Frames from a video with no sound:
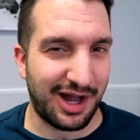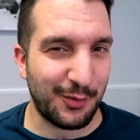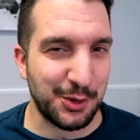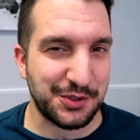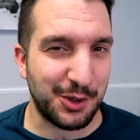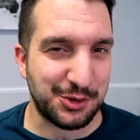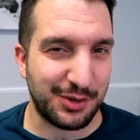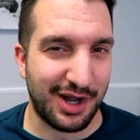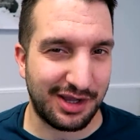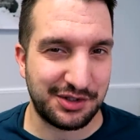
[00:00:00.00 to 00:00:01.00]
I won't go
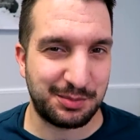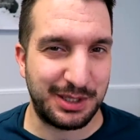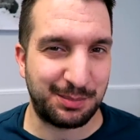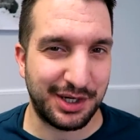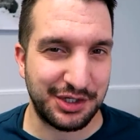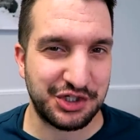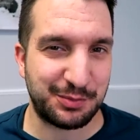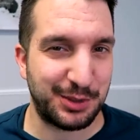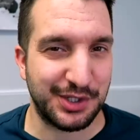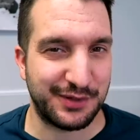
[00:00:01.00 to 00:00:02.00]
to hell and be
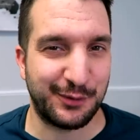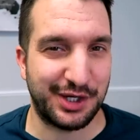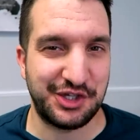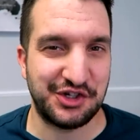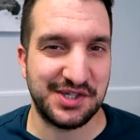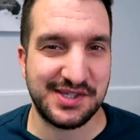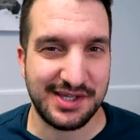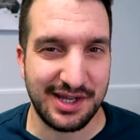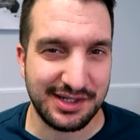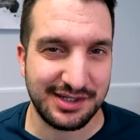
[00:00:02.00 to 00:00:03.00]
punished because of what I just
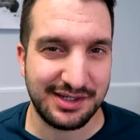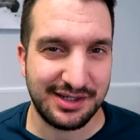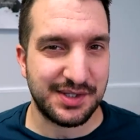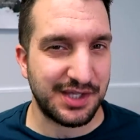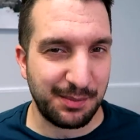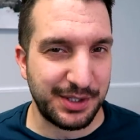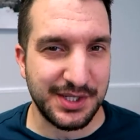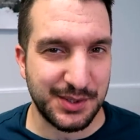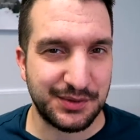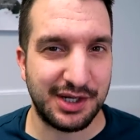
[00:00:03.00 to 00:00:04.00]
said. Stop
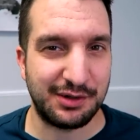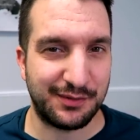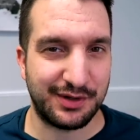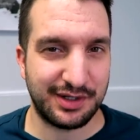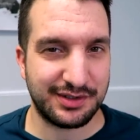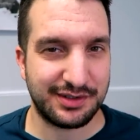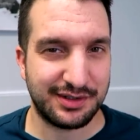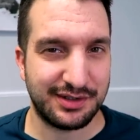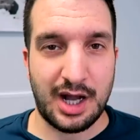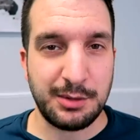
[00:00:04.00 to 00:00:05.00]
being so terrified.
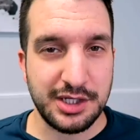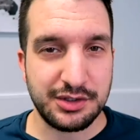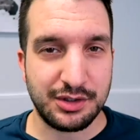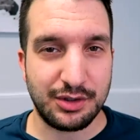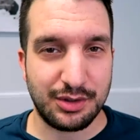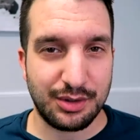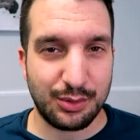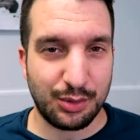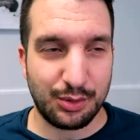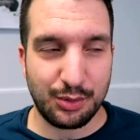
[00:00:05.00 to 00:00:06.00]
I mean,
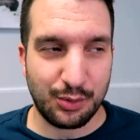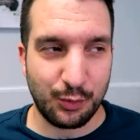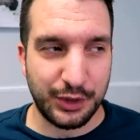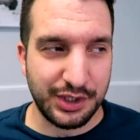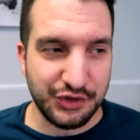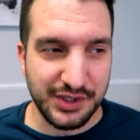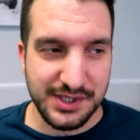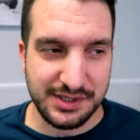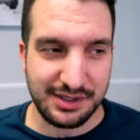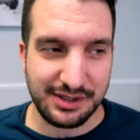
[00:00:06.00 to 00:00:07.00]
we could
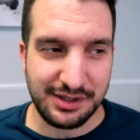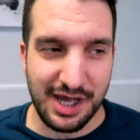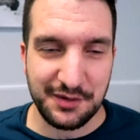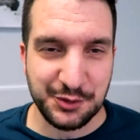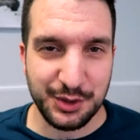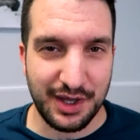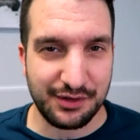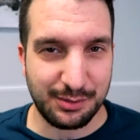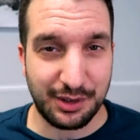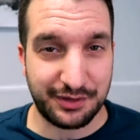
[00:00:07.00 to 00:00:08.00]
just laugh
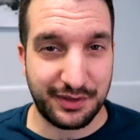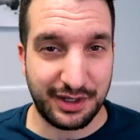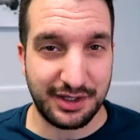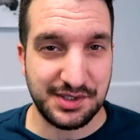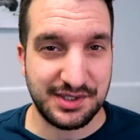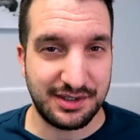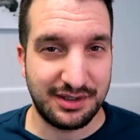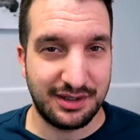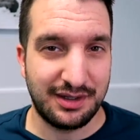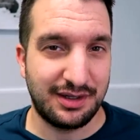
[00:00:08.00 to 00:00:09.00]
together about things
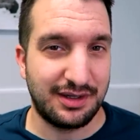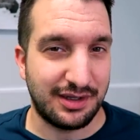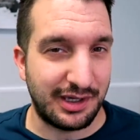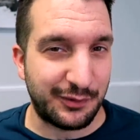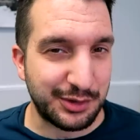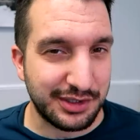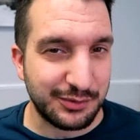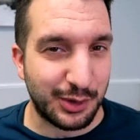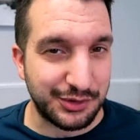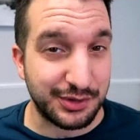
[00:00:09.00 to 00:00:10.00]
if you
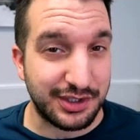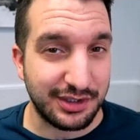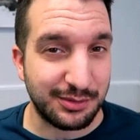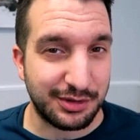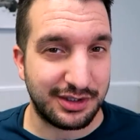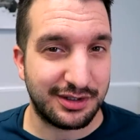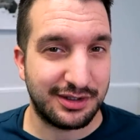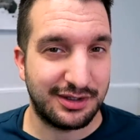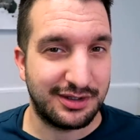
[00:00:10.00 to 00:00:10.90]
didn't want to kill me.